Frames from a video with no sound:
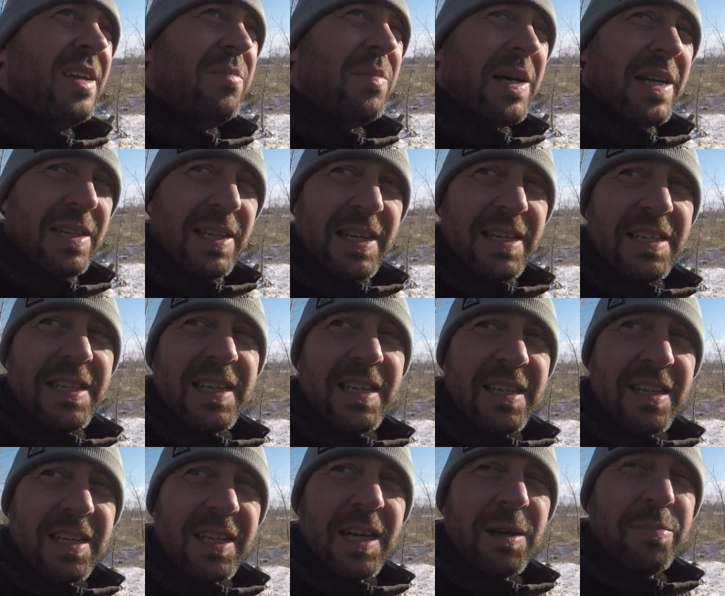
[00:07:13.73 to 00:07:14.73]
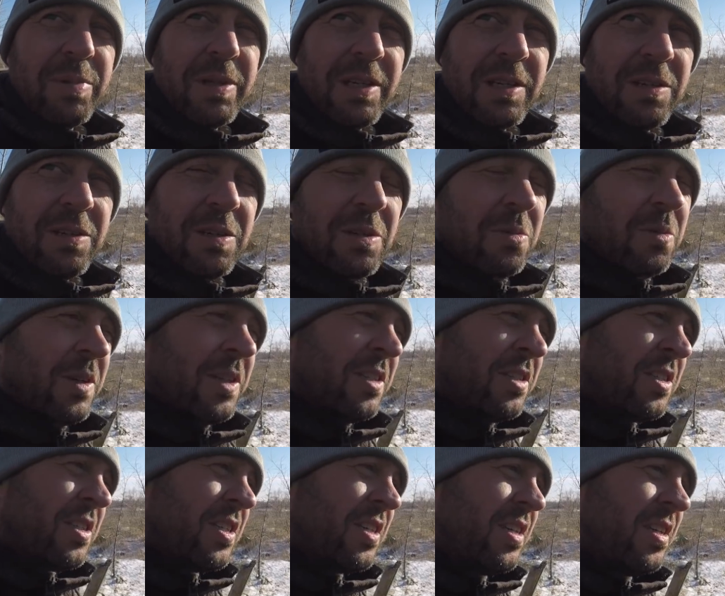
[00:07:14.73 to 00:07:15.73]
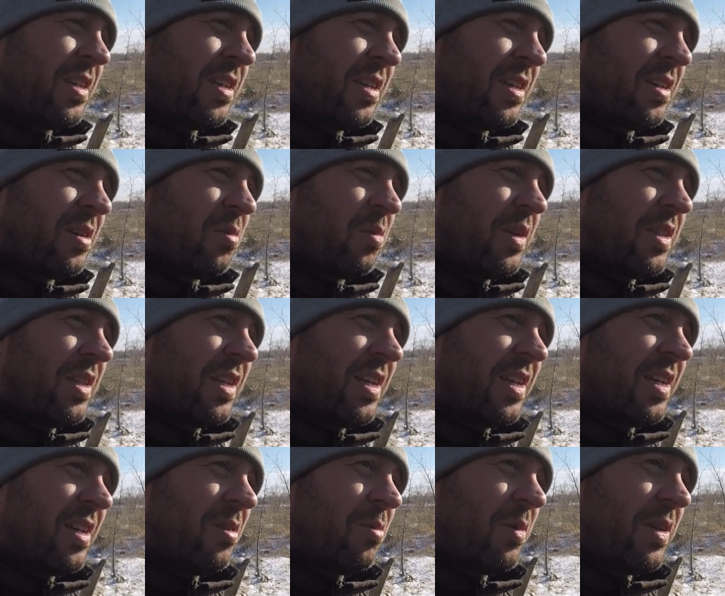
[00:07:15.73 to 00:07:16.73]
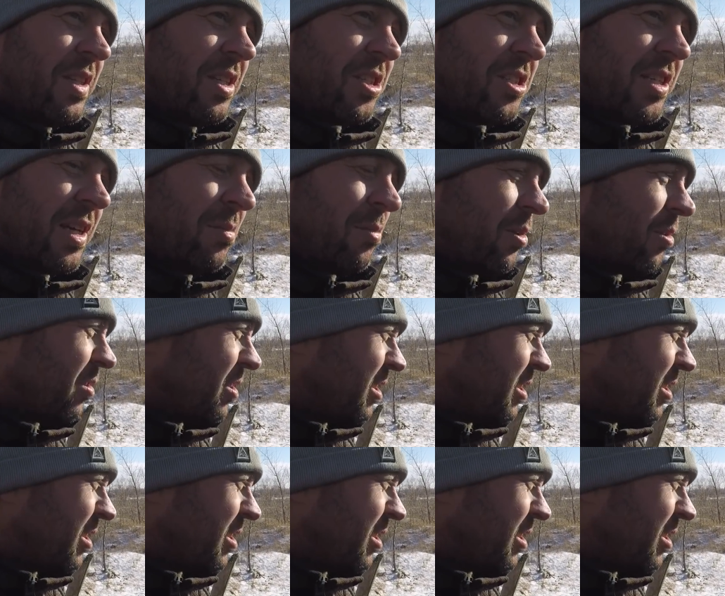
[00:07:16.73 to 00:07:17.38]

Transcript: But I'd like to get a couple of good ones when the summer